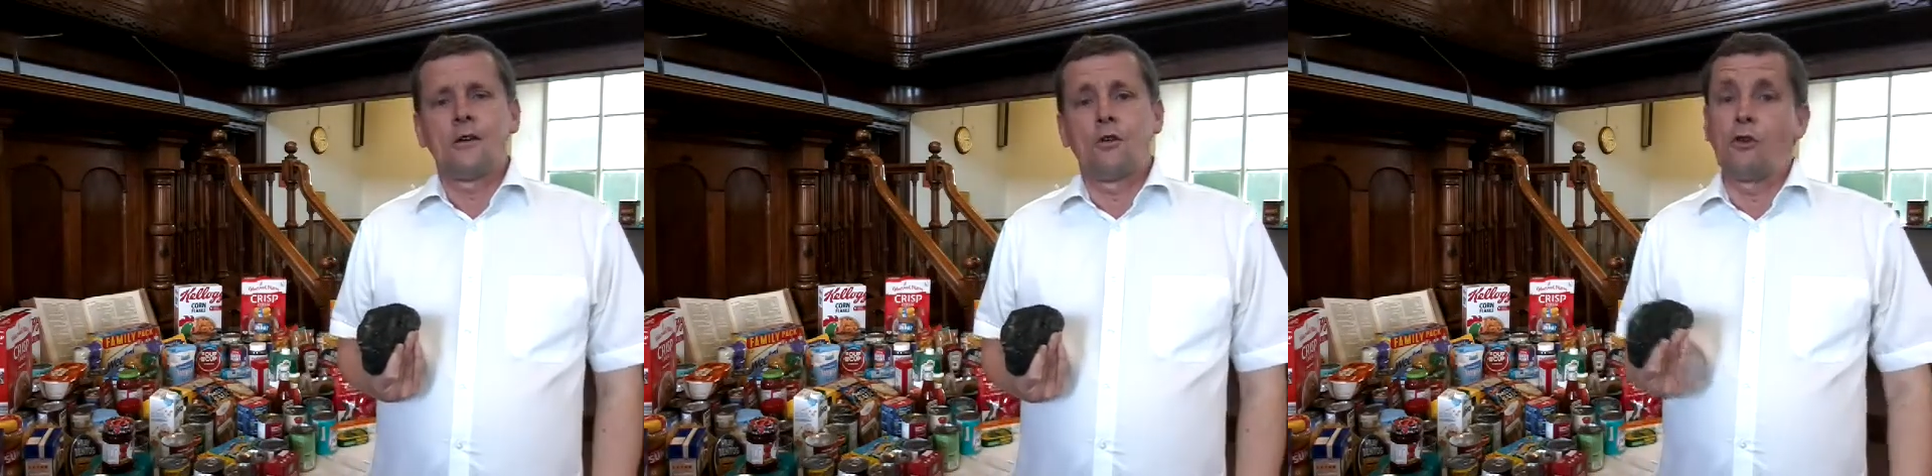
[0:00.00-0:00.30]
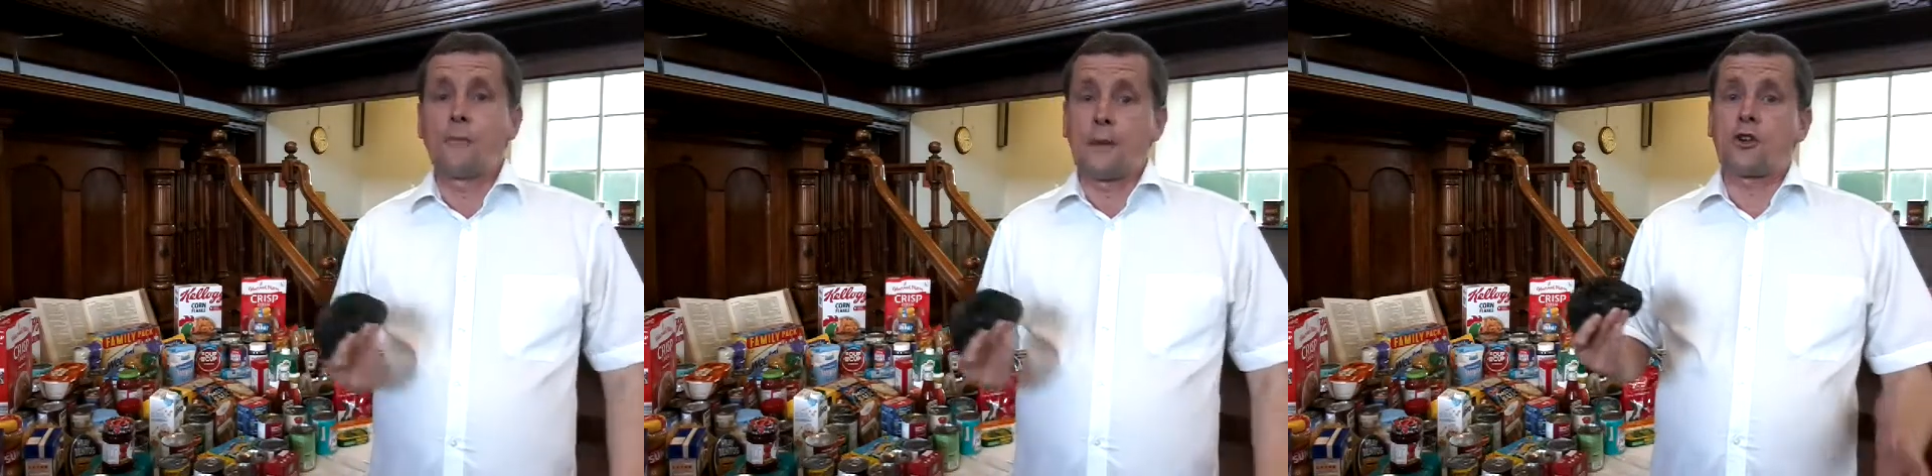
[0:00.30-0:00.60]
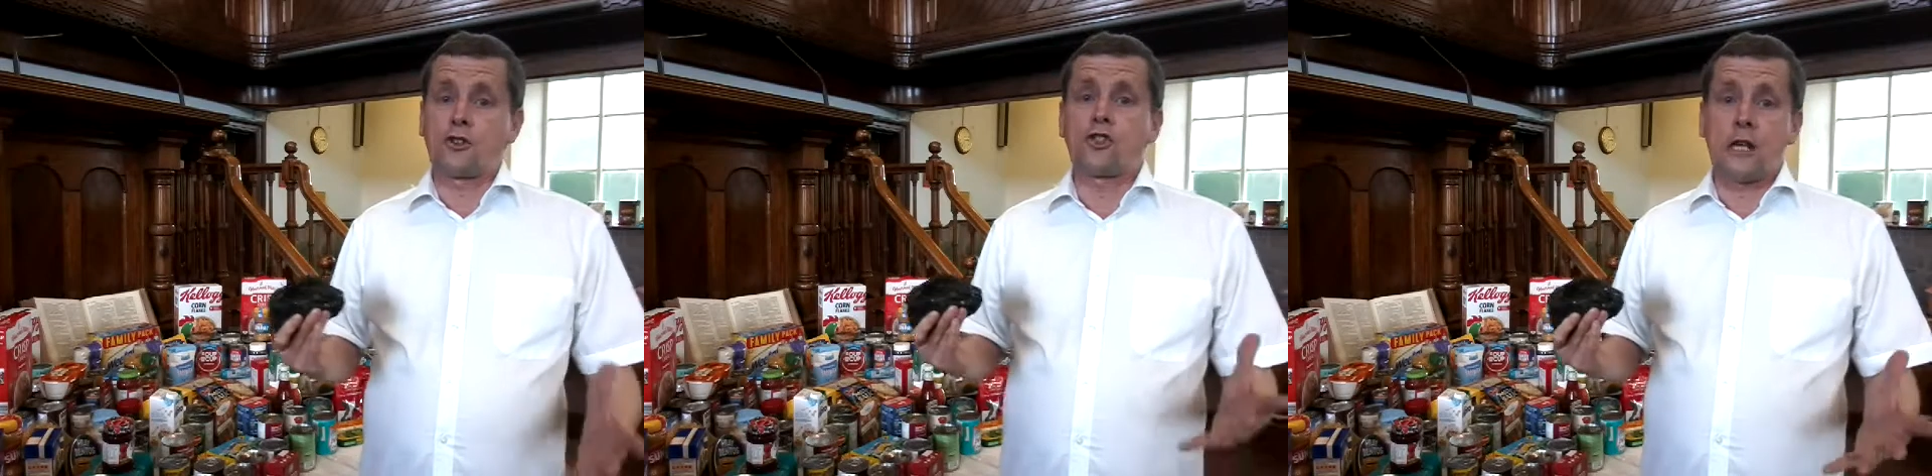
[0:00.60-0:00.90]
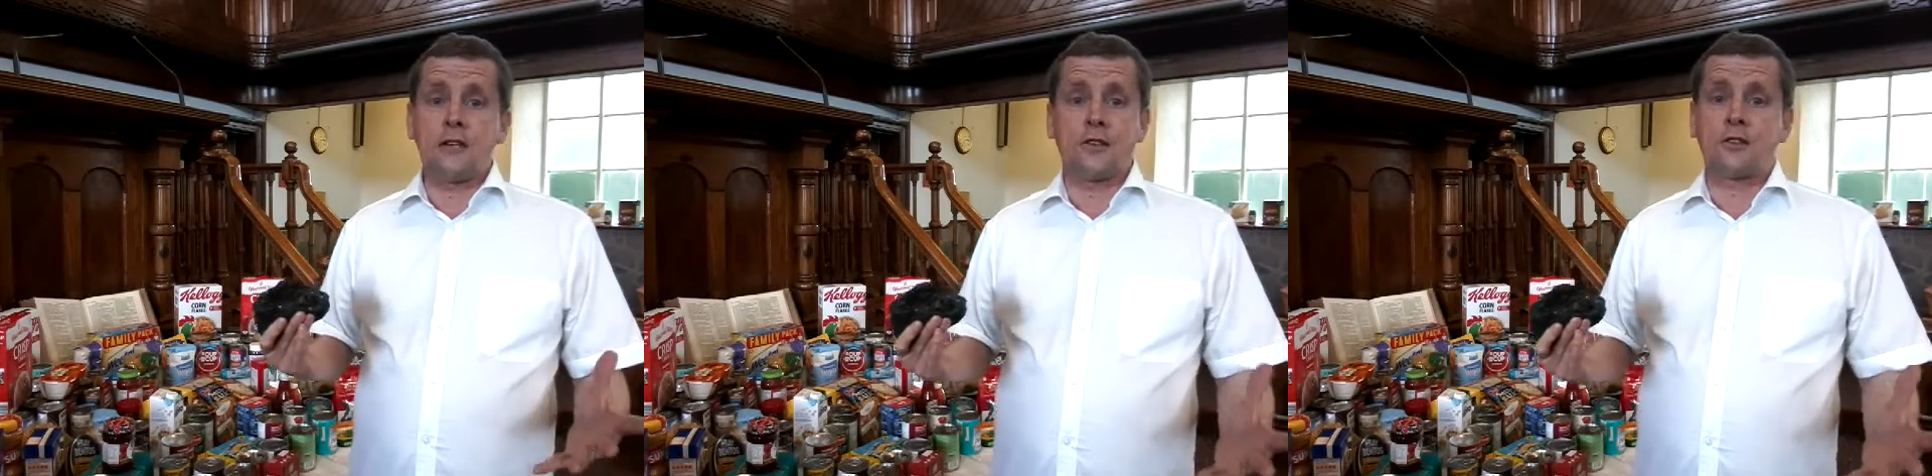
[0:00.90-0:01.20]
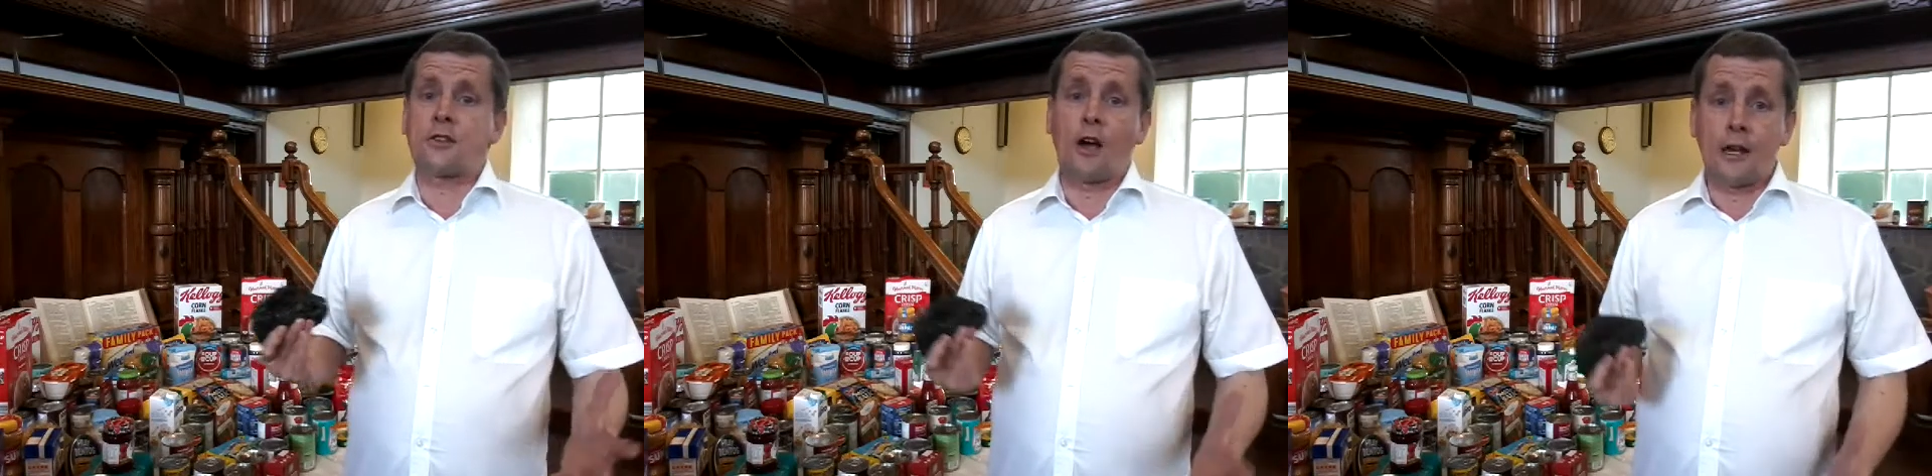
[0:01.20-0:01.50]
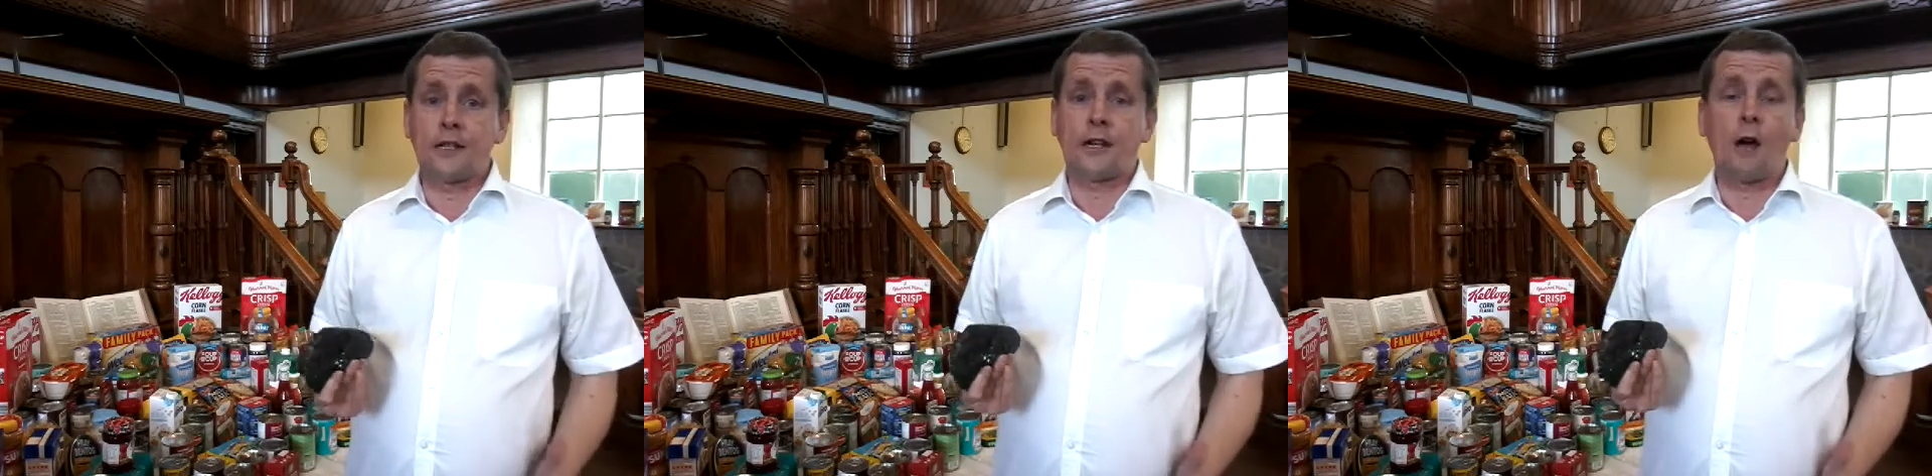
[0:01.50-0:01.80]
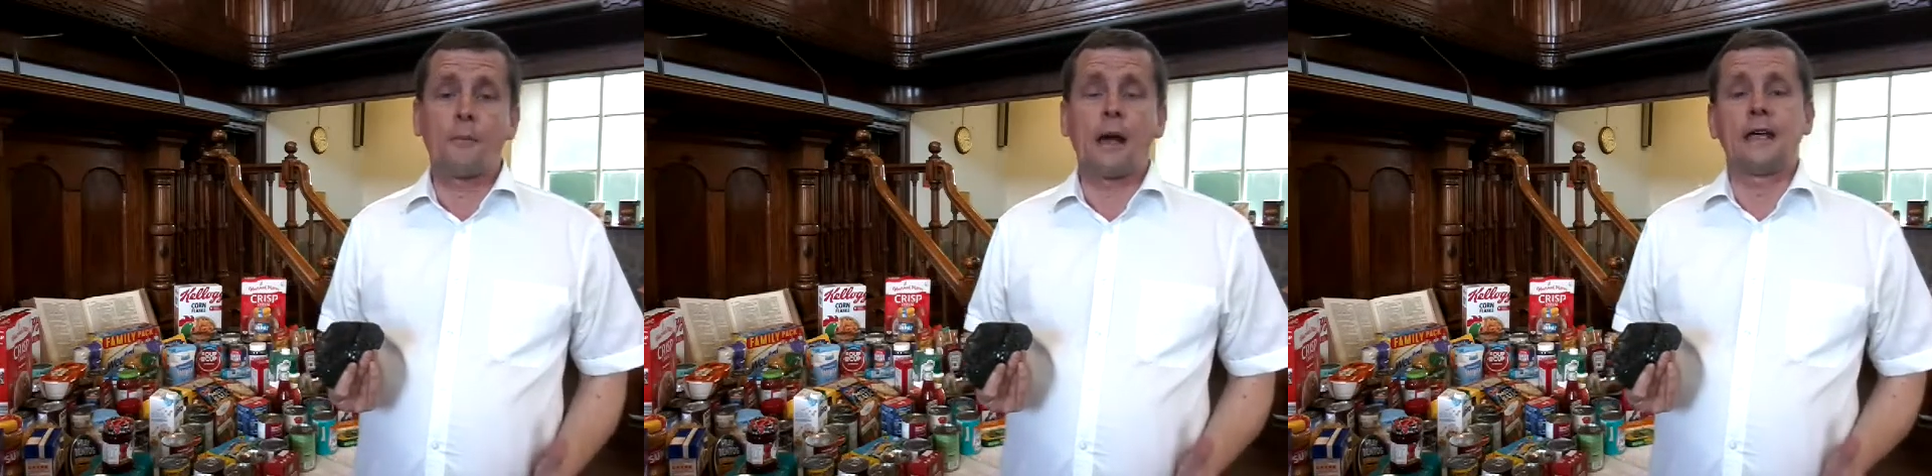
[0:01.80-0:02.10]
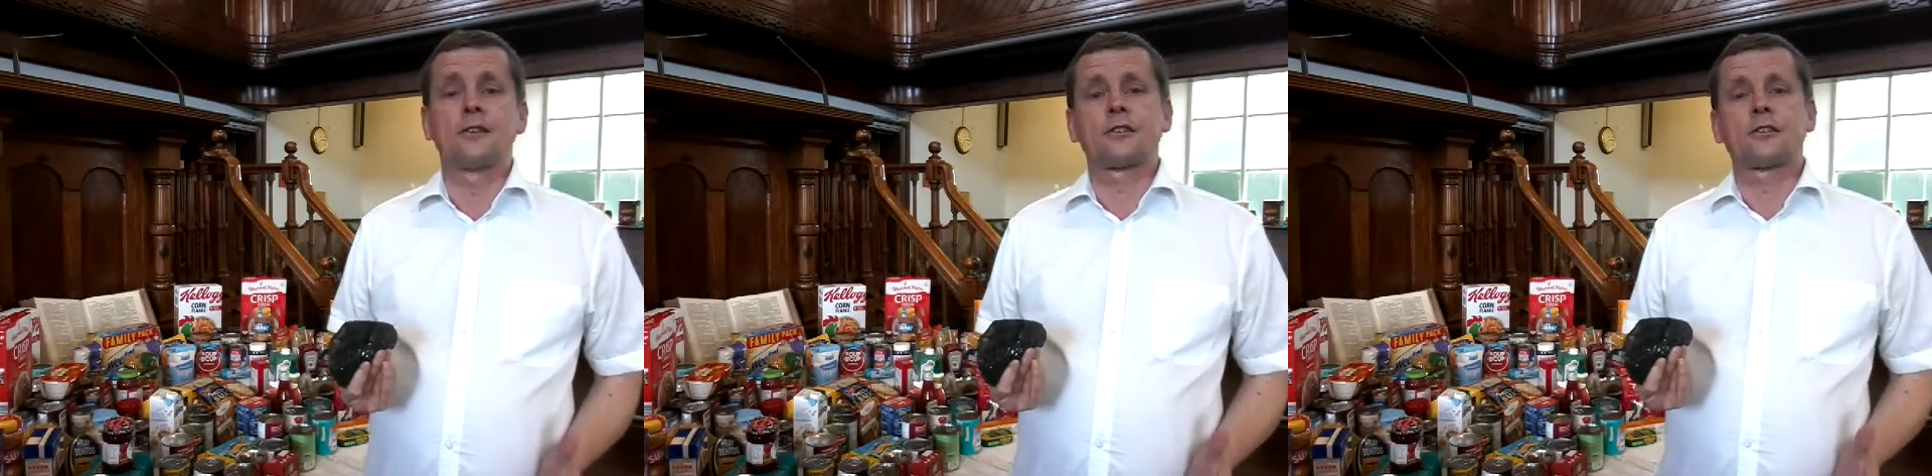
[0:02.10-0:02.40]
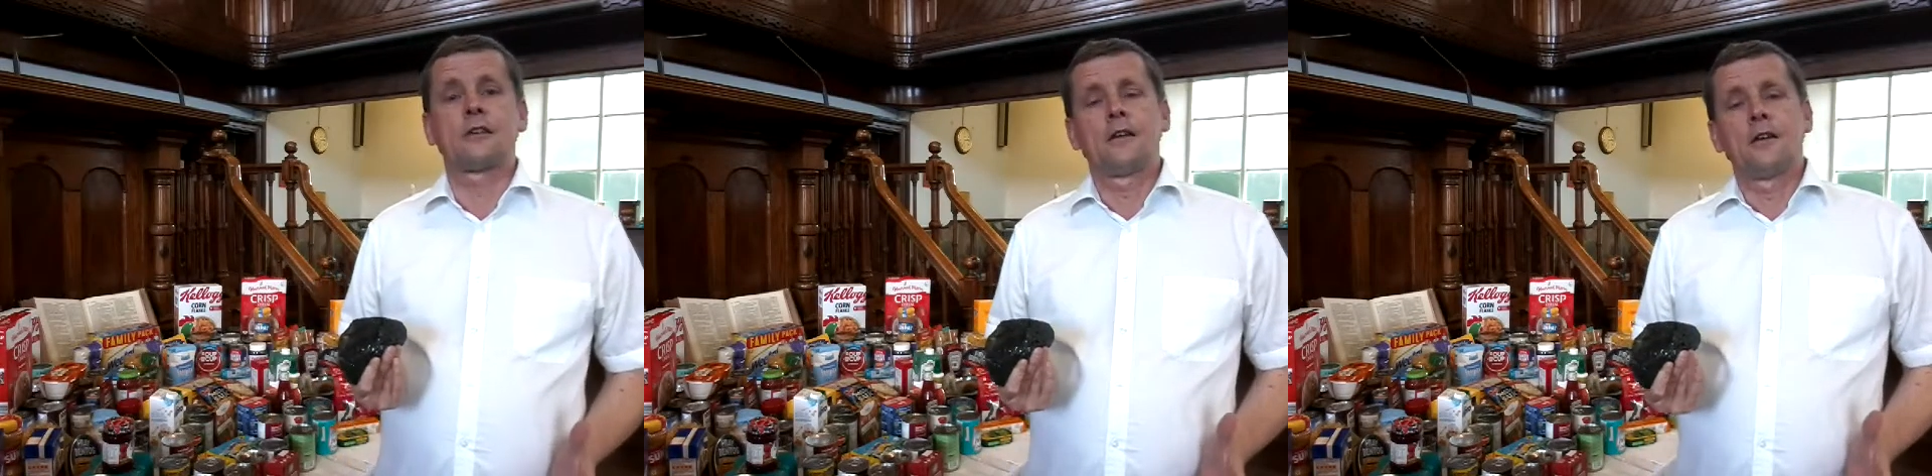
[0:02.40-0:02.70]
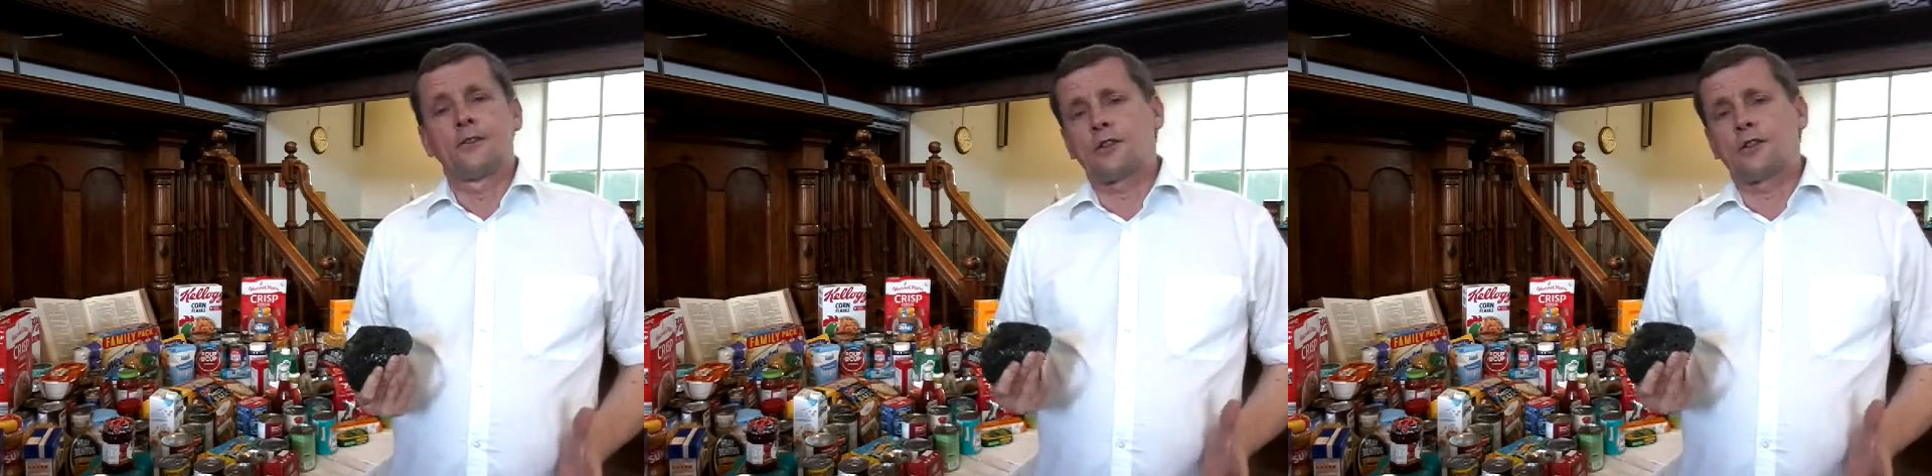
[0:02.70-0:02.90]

all because Jesus died in our place